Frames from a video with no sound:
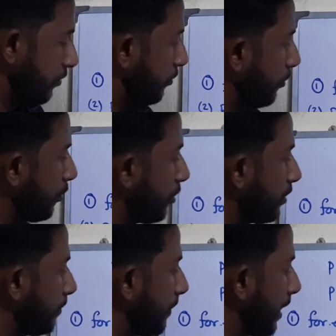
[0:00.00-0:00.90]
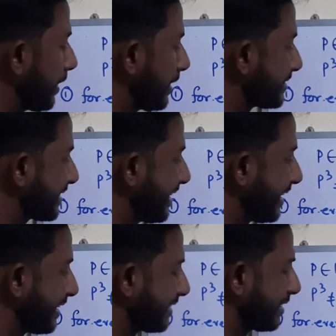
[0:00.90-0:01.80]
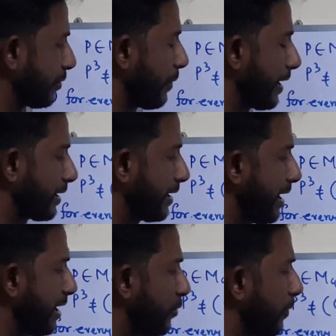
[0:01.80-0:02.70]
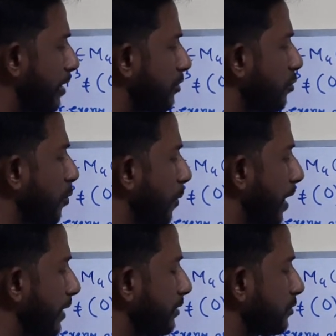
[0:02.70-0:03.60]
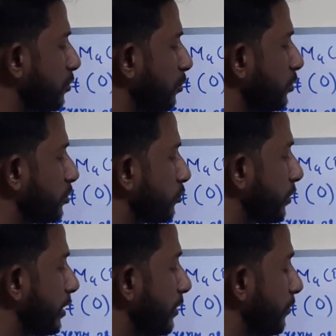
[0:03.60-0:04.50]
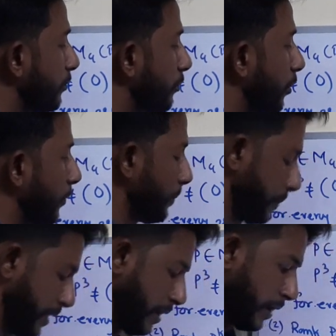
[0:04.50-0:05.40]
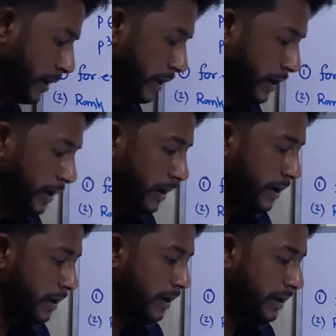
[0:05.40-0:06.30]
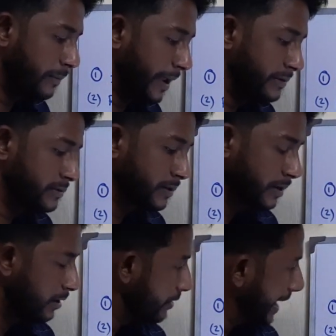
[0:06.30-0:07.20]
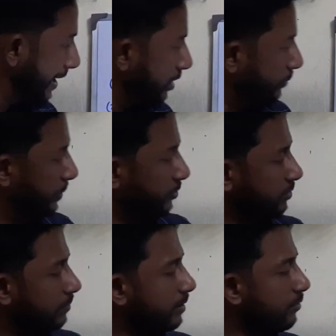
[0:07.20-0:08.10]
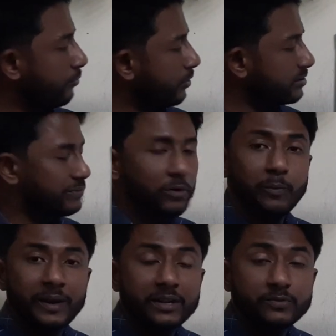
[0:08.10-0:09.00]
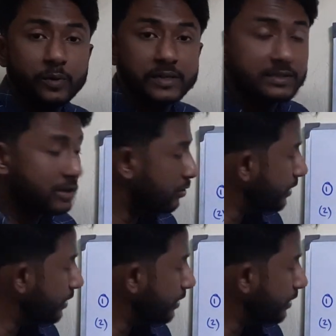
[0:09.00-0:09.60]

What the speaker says: 4 minus K, where K equal to 1, 2, 3, 4. It means rank of P to the power 4 is 4 minus 4 is 0.